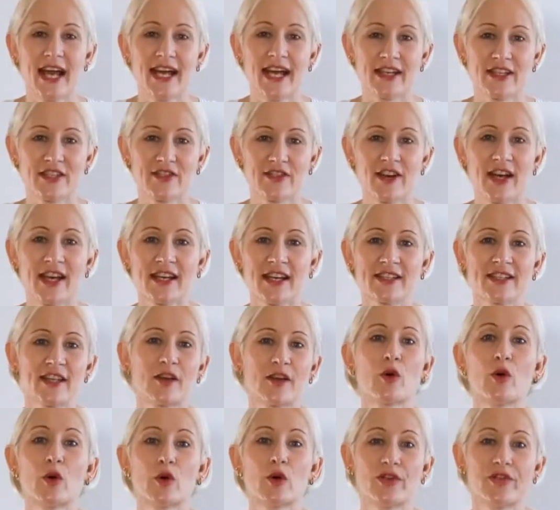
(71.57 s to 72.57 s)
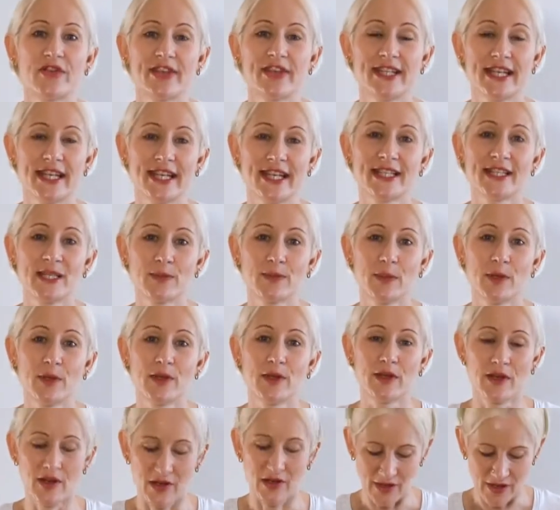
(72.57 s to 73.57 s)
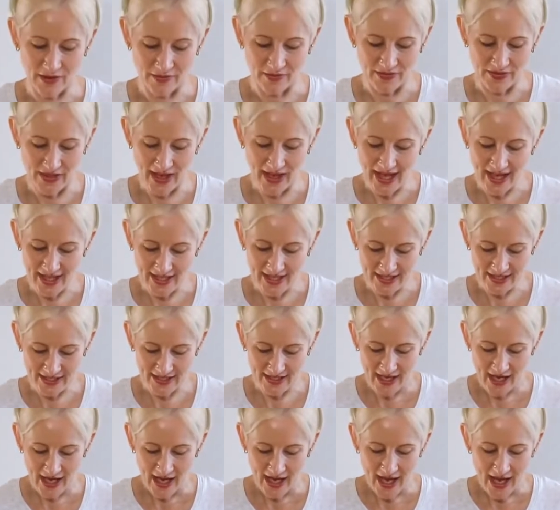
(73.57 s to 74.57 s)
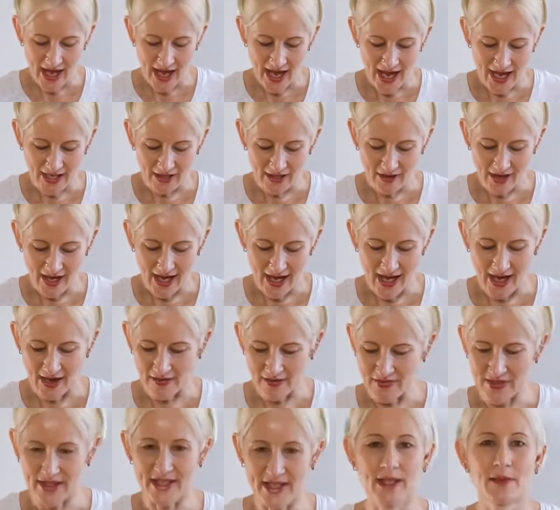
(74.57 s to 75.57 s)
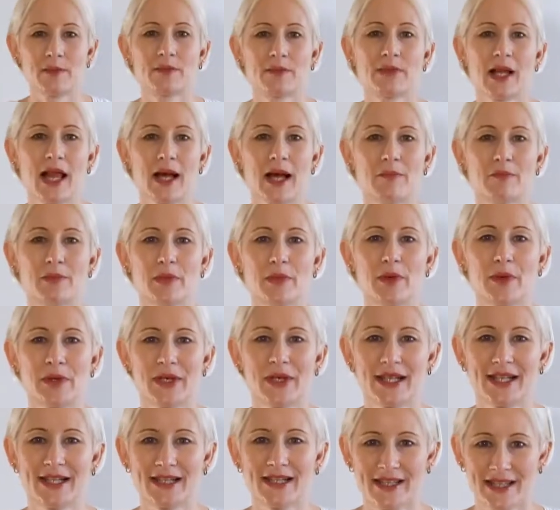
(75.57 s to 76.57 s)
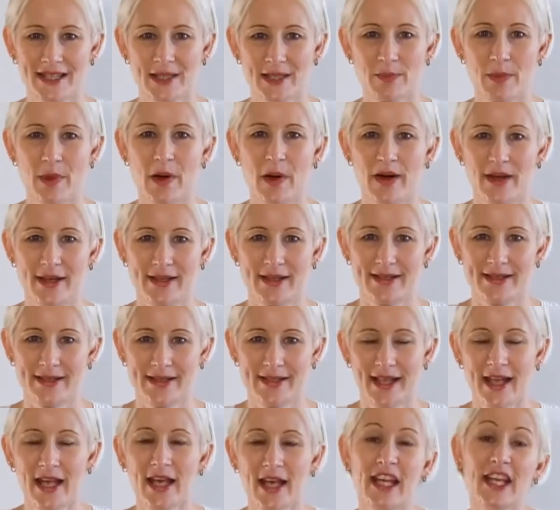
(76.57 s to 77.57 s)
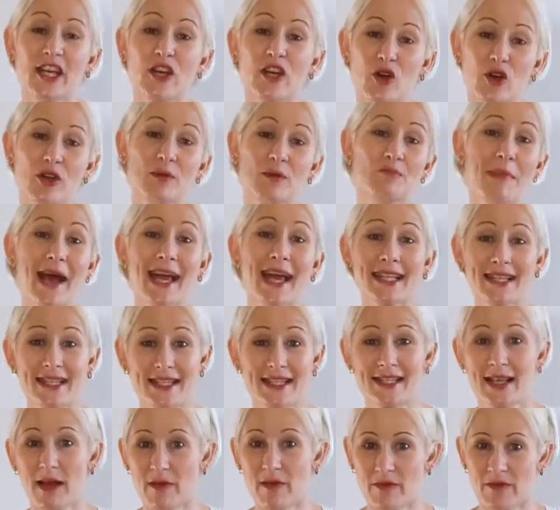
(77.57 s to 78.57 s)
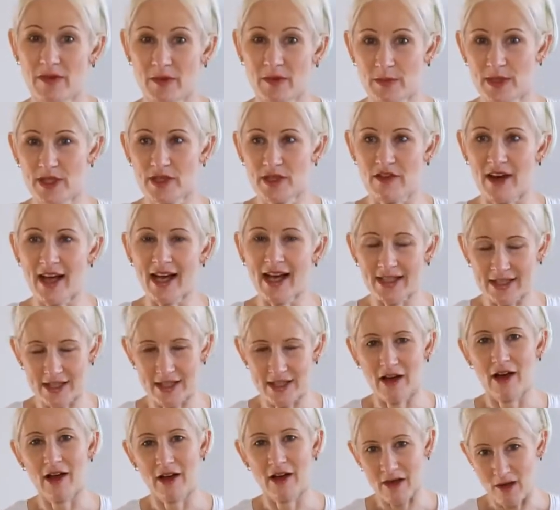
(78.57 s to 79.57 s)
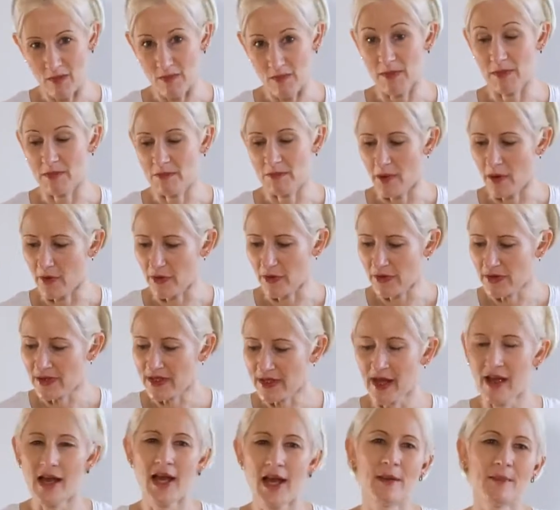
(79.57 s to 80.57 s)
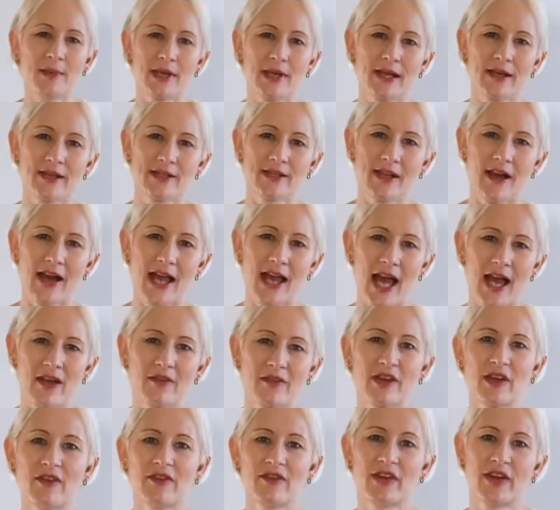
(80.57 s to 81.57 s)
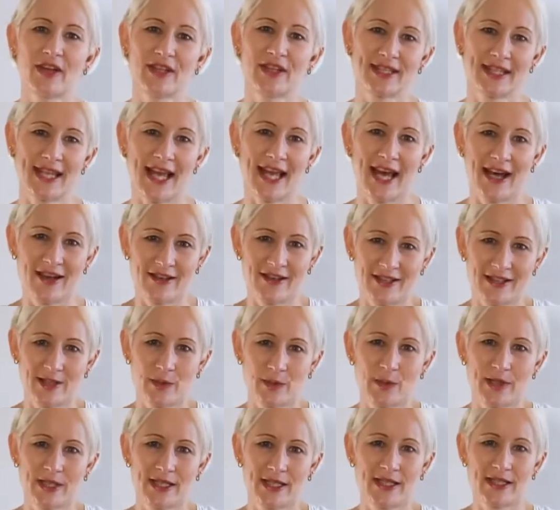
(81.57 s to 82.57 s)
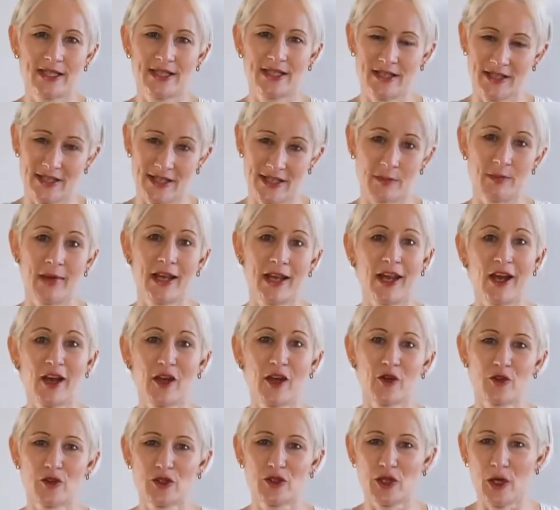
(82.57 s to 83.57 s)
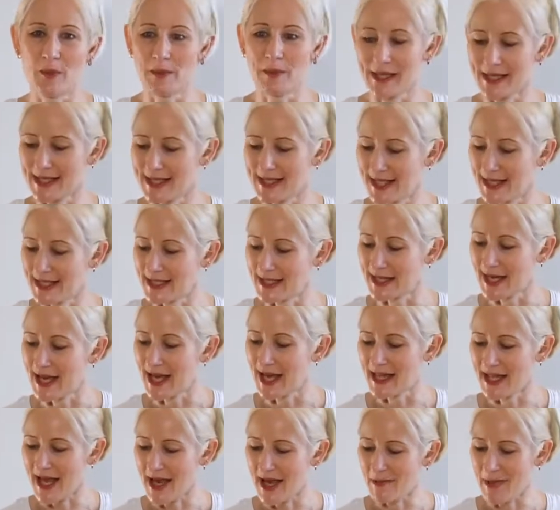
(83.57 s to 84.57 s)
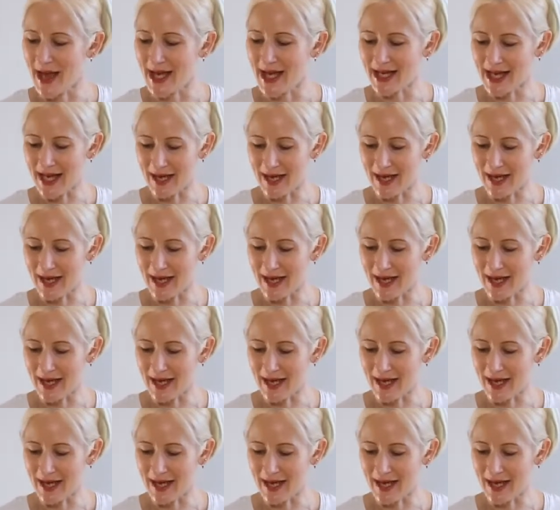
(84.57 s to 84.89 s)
extract, so 1/4 teaspoon of that, and I have some plum pudding spice. Now, you could make this up from scratch. I couldn't be bothered because I have Gewürzhaus, which is just at my local shopping centre, and they make